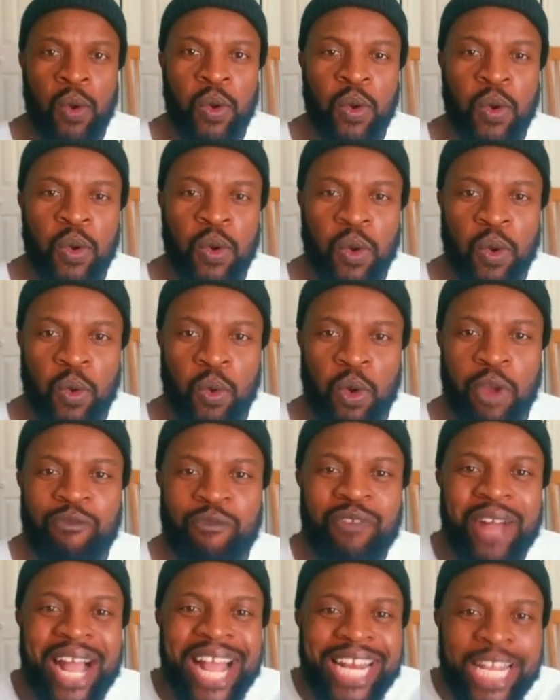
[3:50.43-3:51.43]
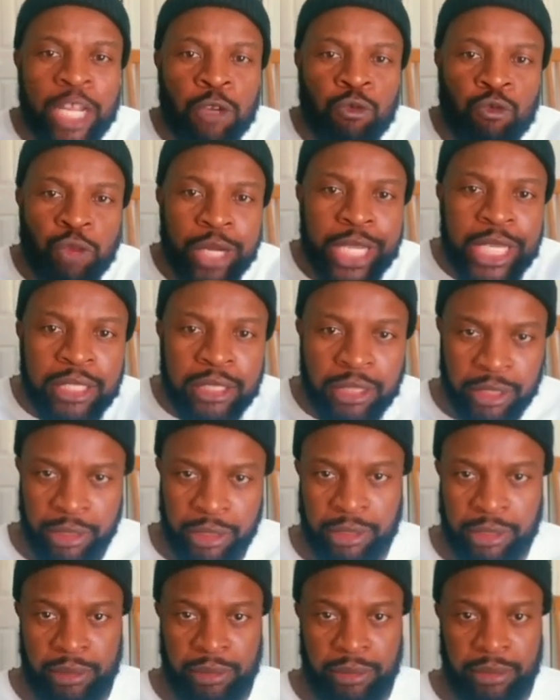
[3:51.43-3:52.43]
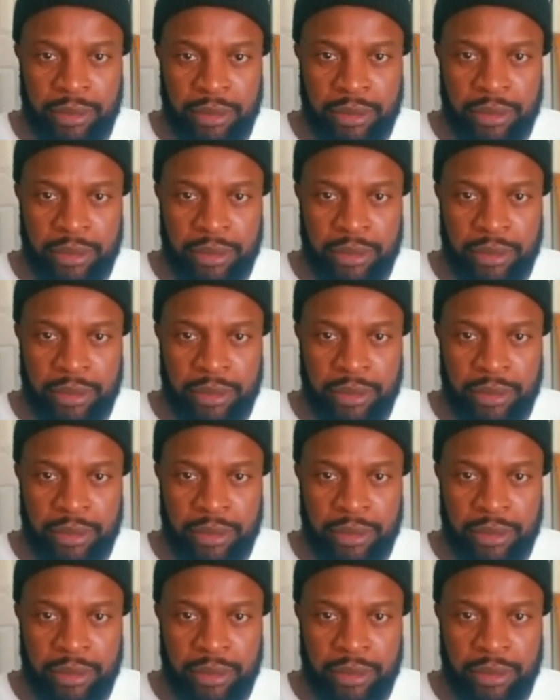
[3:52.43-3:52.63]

we're finding reasons.